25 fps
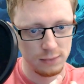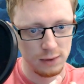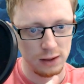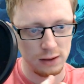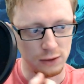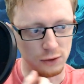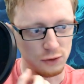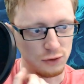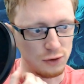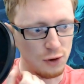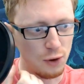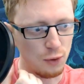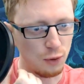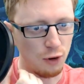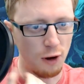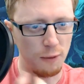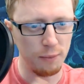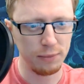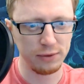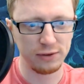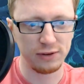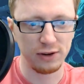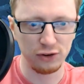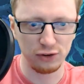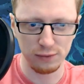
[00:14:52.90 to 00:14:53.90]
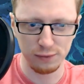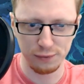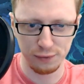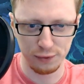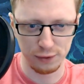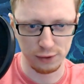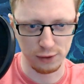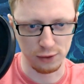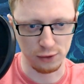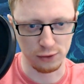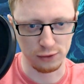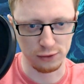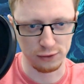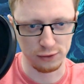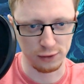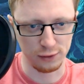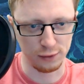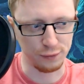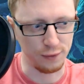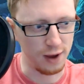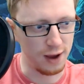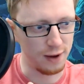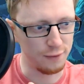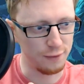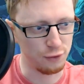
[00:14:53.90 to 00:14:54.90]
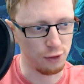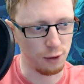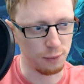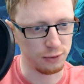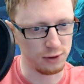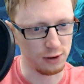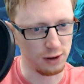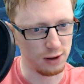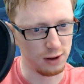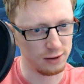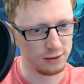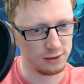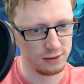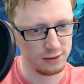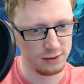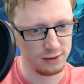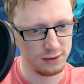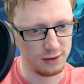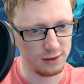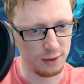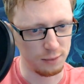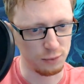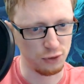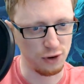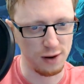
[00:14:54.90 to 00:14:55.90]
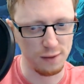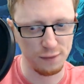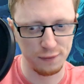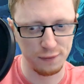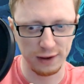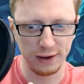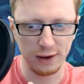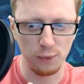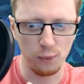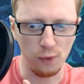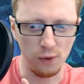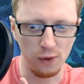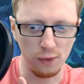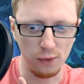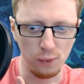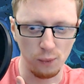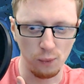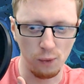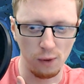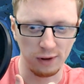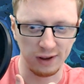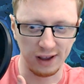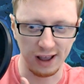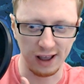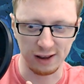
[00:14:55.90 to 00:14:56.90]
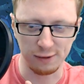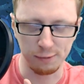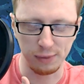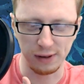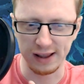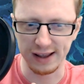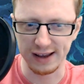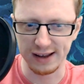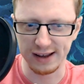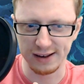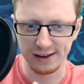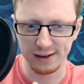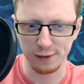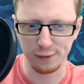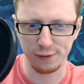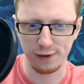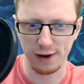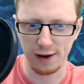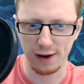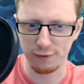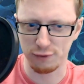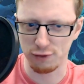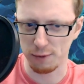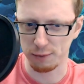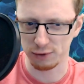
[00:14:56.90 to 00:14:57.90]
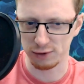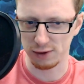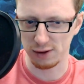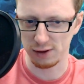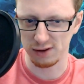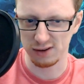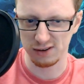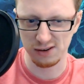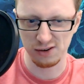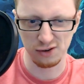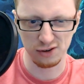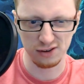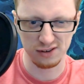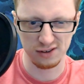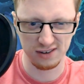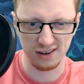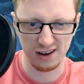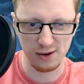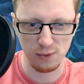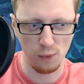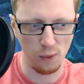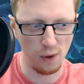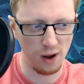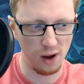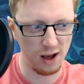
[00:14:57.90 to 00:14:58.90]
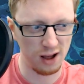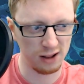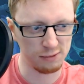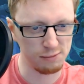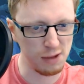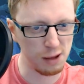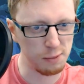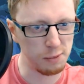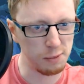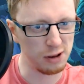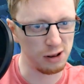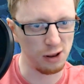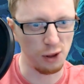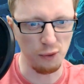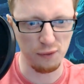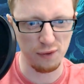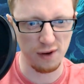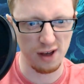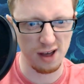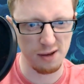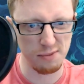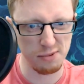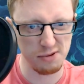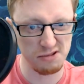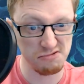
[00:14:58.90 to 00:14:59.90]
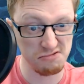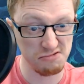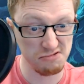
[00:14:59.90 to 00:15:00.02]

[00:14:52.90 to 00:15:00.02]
There's no competition for the Hunter's 5-drop slot I'm trying to think of what gets played in the 5-drop slot in Hunter and Wild. Maybe low feb.